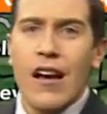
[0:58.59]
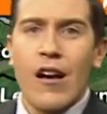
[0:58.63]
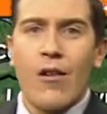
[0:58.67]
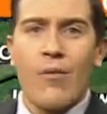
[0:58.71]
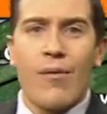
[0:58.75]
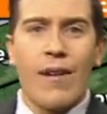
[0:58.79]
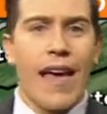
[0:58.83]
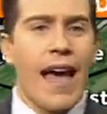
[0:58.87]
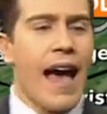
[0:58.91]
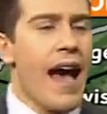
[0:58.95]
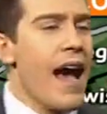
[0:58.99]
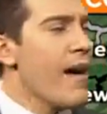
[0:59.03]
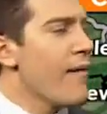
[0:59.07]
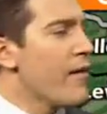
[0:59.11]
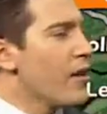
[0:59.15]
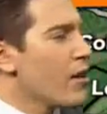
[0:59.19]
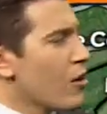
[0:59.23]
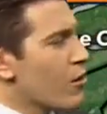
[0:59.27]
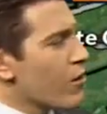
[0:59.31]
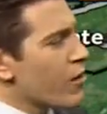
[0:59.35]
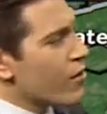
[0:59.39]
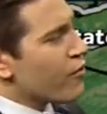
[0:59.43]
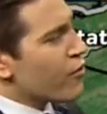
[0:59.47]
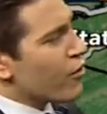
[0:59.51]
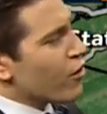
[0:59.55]
We have a
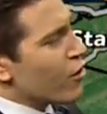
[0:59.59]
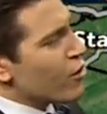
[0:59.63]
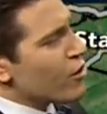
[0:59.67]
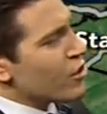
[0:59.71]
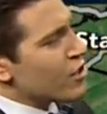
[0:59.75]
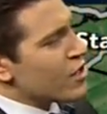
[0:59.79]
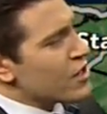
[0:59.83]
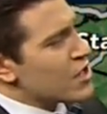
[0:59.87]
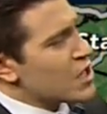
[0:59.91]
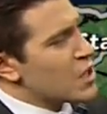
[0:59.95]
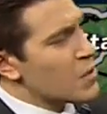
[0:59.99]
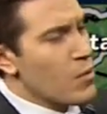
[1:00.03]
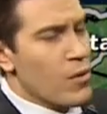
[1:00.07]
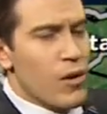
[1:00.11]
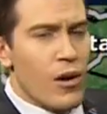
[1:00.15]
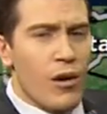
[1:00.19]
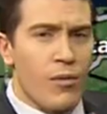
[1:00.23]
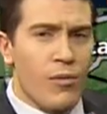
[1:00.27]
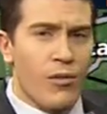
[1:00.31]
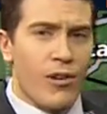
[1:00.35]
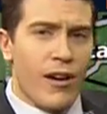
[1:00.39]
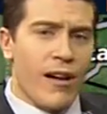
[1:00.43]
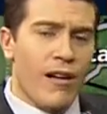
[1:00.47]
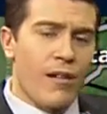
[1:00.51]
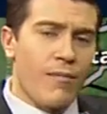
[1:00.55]
little inversion, some
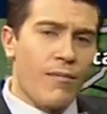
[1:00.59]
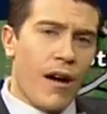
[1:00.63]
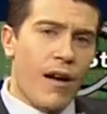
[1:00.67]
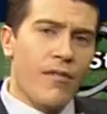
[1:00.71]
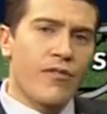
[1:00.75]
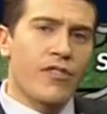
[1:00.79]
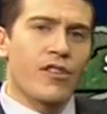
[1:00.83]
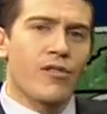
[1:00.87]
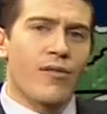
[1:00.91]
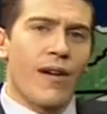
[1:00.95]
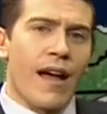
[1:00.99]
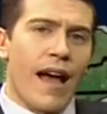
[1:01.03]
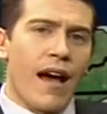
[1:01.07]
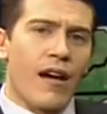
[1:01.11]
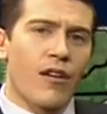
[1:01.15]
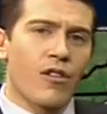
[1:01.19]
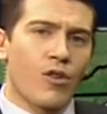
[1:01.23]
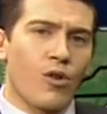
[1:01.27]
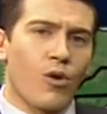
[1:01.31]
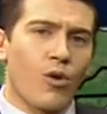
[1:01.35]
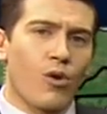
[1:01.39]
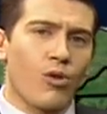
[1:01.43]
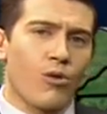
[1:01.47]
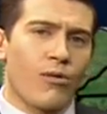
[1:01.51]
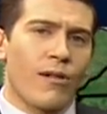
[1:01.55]
warmer air above the ground,
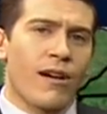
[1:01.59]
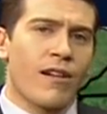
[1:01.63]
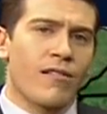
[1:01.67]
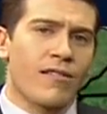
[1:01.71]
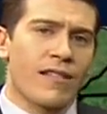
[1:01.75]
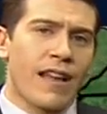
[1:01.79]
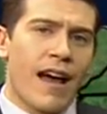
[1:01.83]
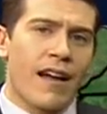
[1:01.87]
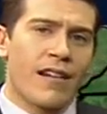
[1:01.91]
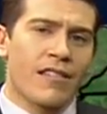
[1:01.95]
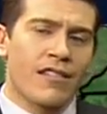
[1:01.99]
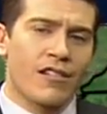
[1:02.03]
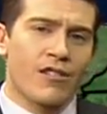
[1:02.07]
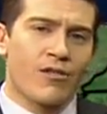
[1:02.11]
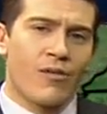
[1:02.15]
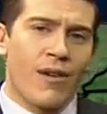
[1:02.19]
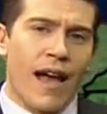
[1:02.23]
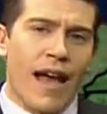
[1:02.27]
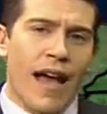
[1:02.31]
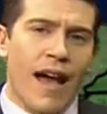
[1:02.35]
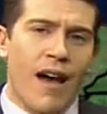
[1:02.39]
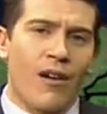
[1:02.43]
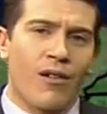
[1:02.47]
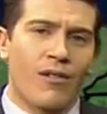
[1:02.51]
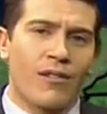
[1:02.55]
cooler air down at the
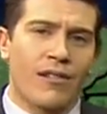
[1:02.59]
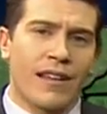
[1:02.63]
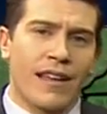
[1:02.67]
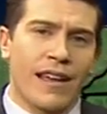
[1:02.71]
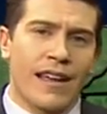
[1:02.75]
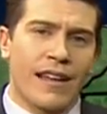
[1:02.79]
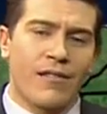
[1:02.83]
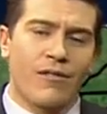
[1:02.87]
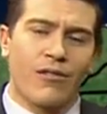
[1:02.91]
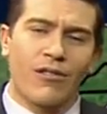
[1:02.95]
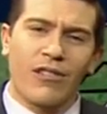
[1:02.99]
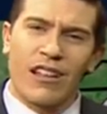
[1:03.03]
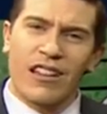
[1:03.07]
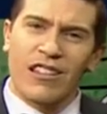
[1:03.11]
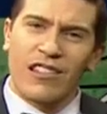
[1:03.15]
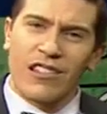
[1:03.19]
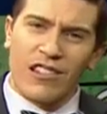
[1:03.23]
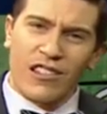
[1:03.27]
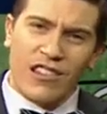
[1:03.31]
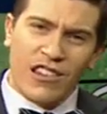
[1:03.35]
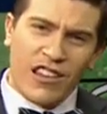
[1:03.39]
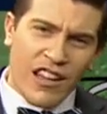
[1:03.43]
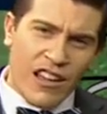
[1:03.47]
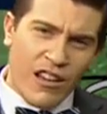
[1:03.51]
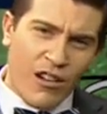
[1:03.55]
ground, and really
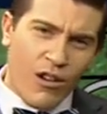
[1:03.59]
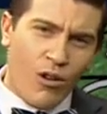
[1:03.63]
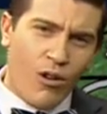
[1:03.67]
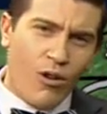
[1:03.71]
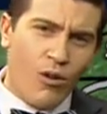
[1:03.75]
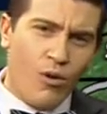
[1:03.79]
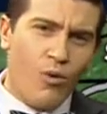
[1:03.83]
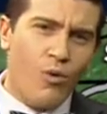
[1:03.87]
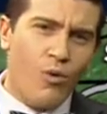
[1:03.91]
little